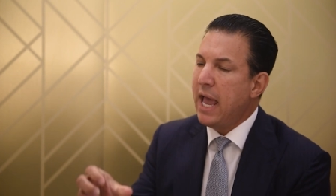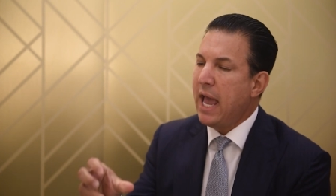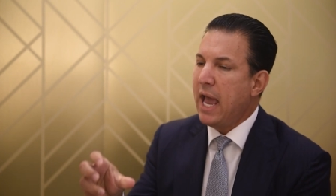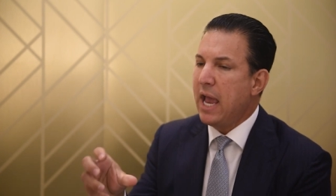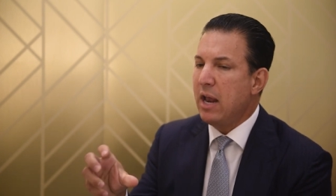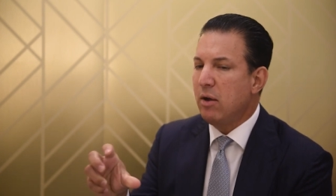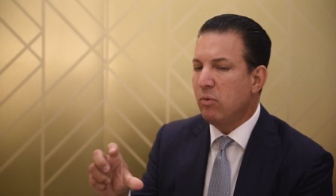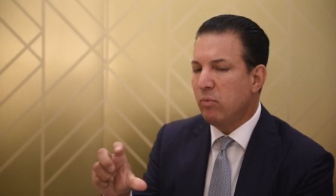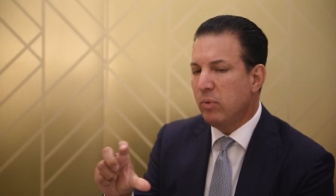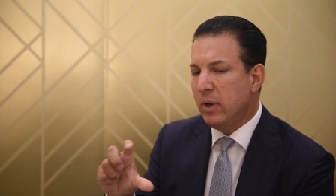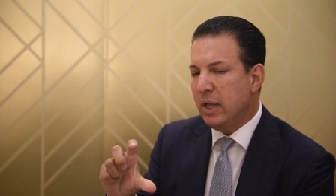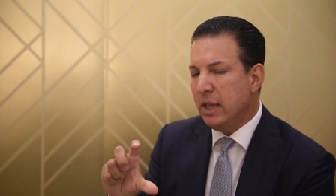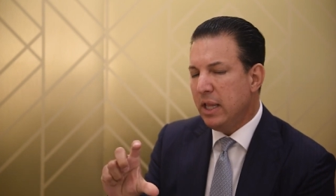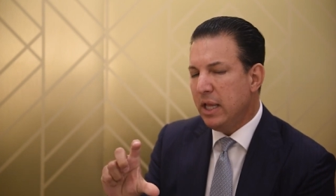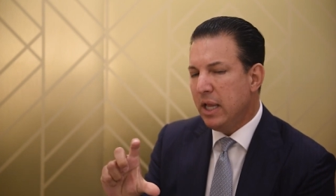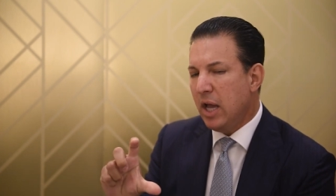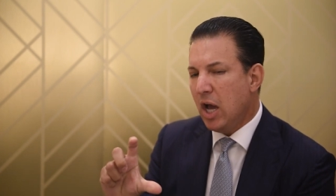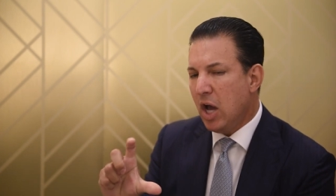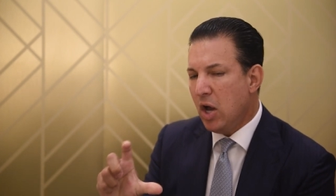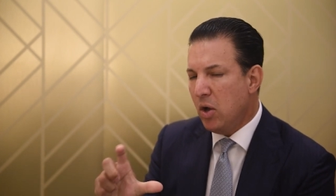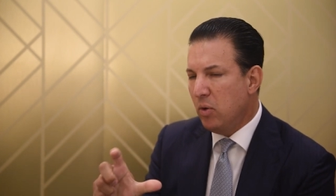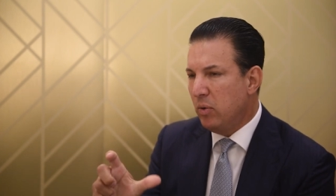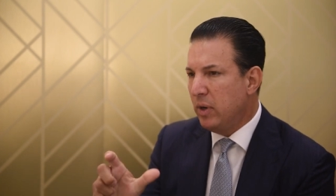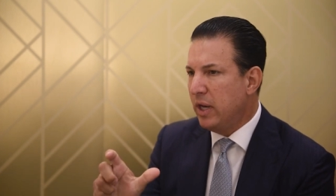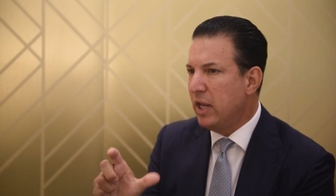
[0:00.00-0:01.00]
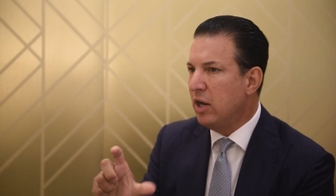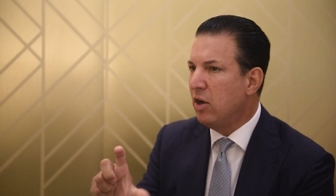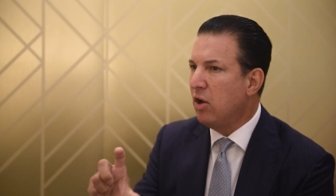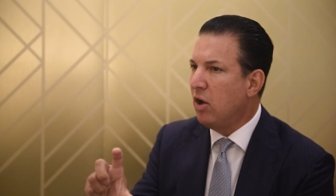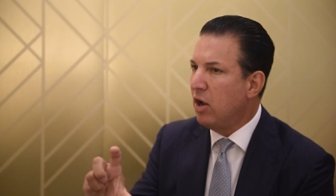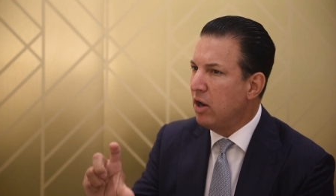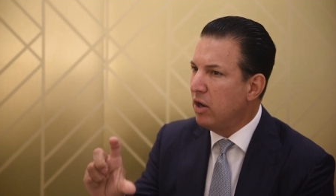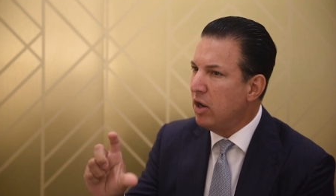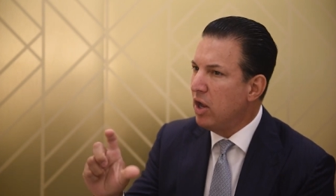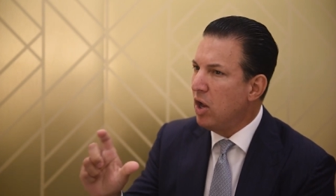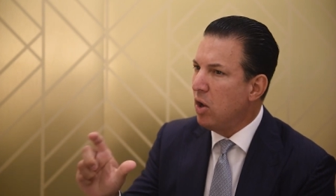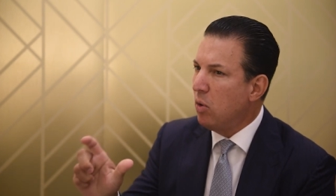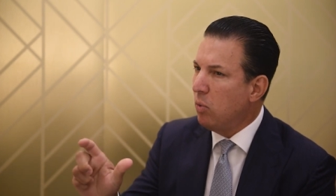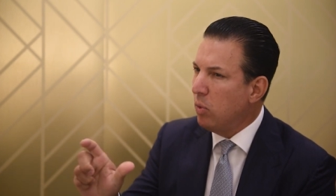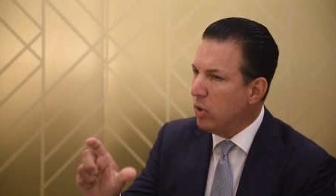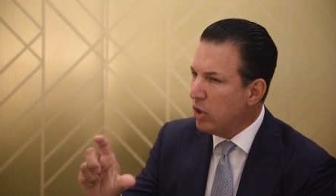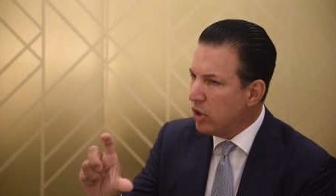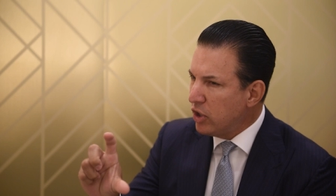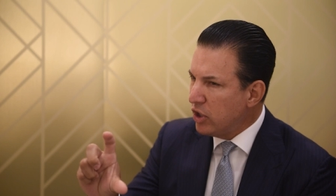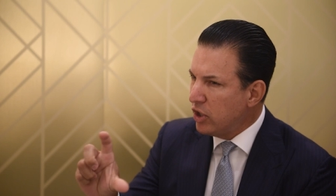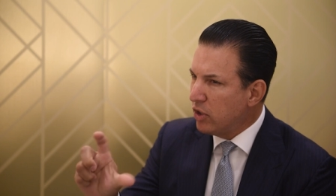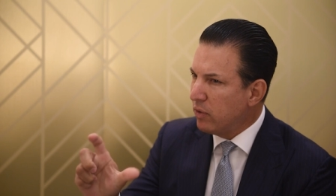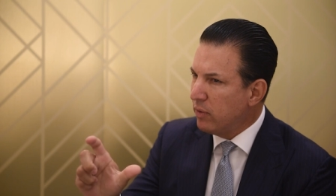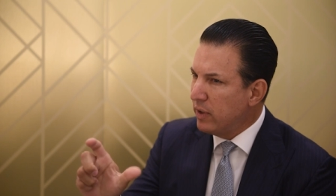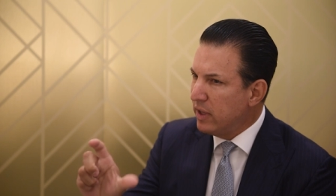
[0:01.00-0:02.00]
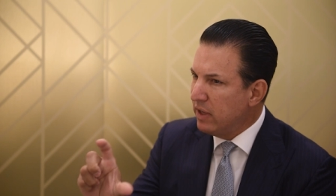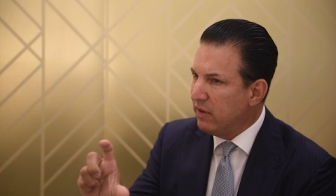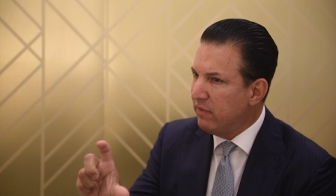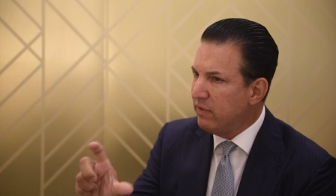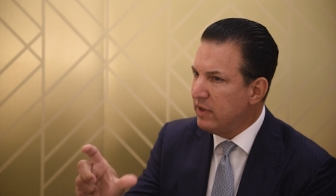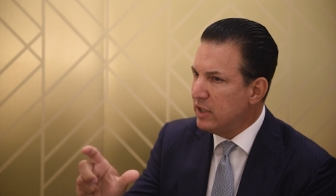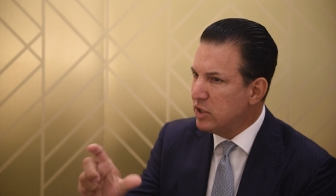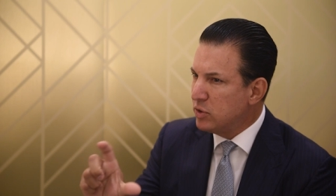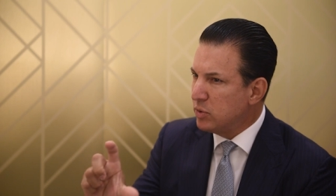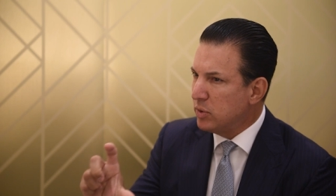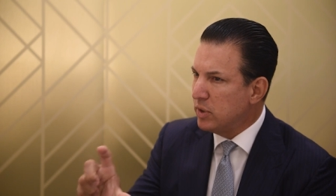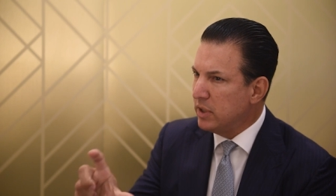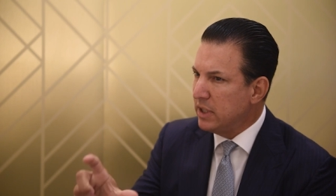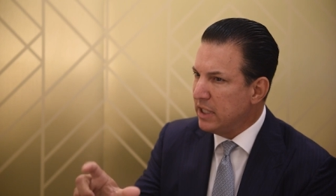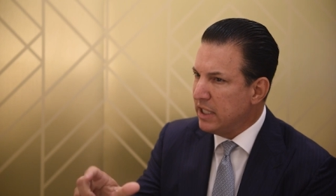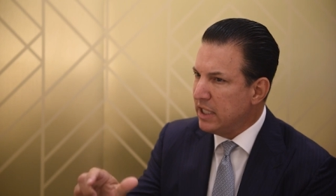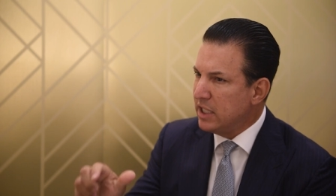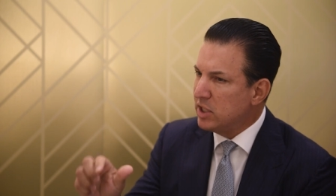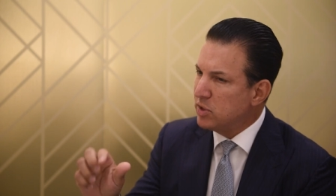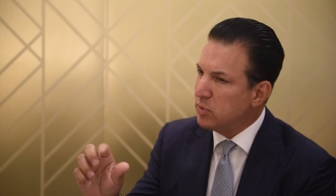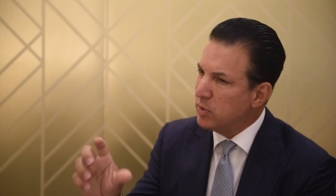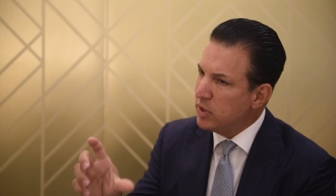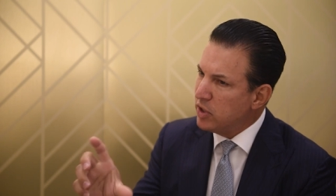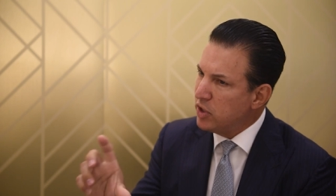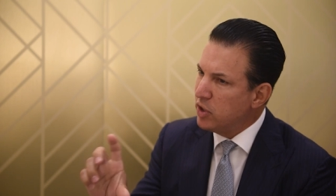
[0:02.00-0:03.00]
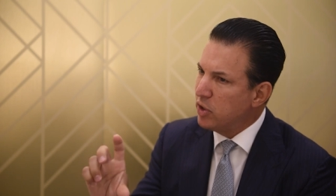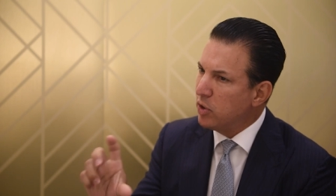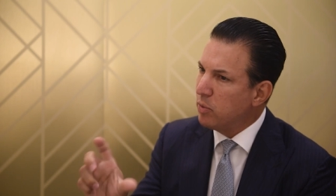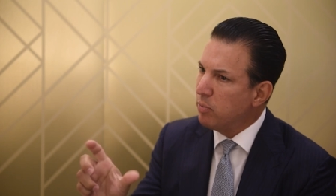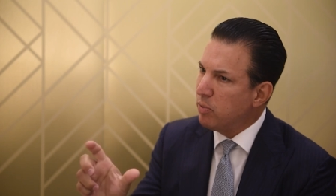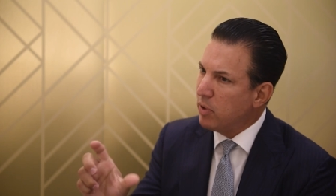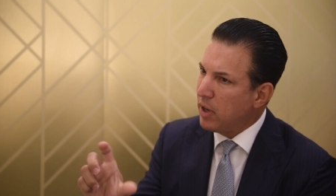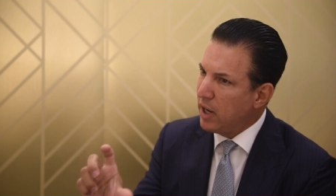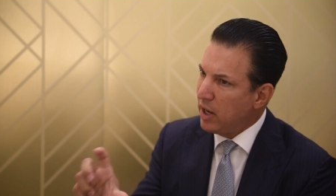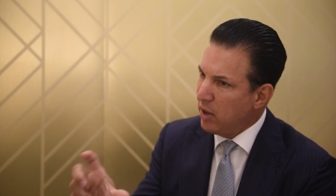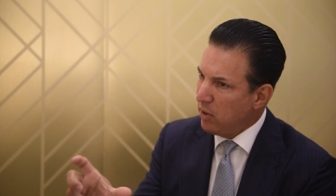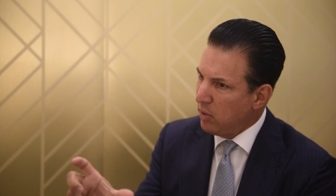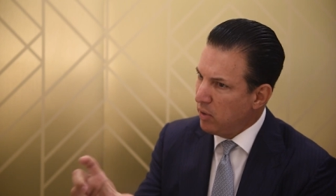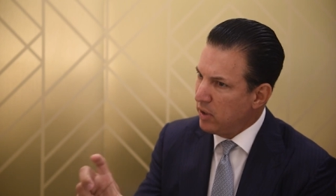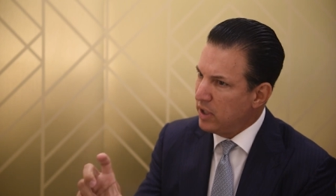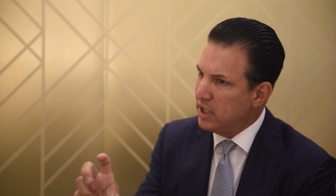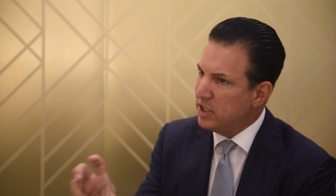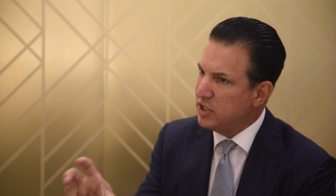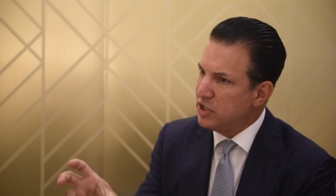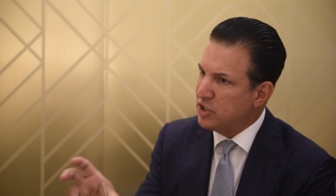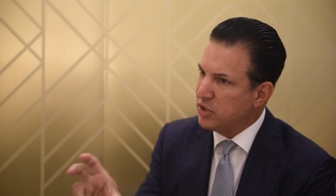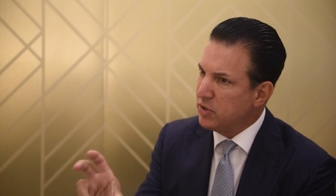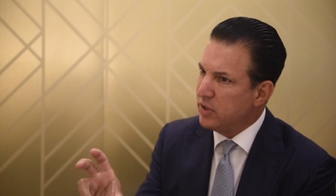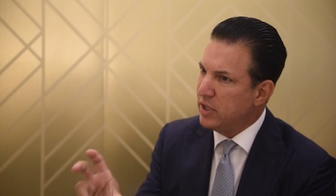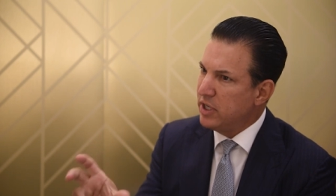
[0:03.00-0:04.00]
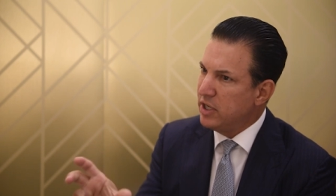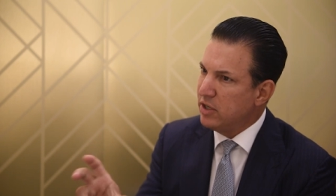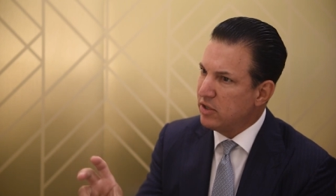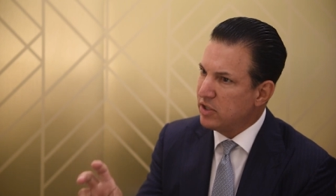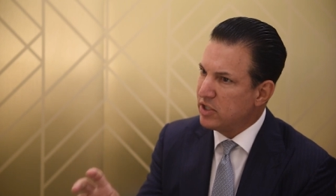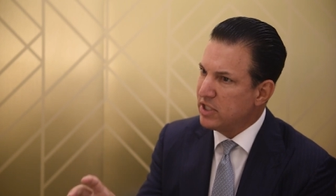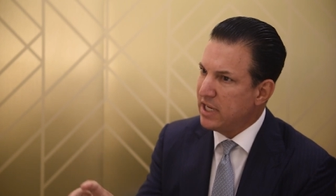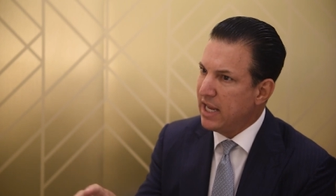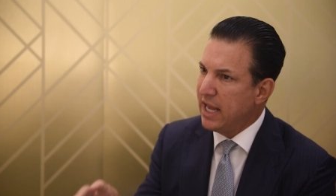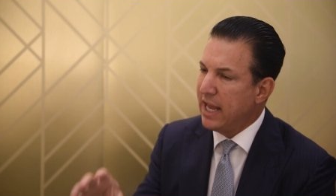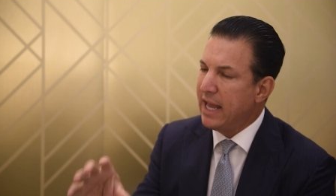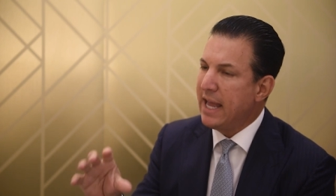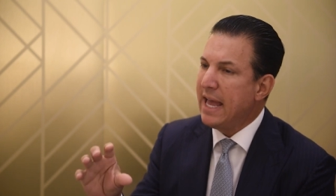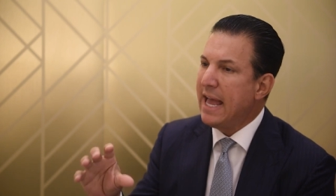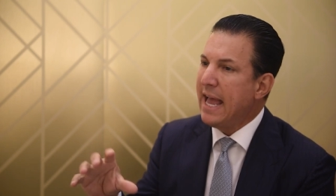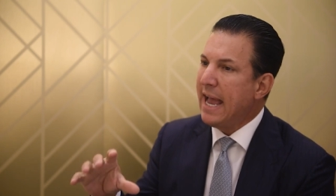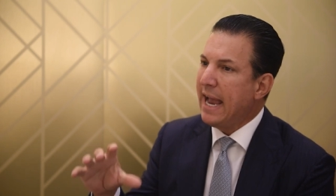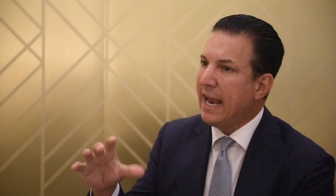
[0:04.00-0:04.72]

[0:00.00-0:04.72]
and really hone in on what are your individual needs, what are your priorities during your stay,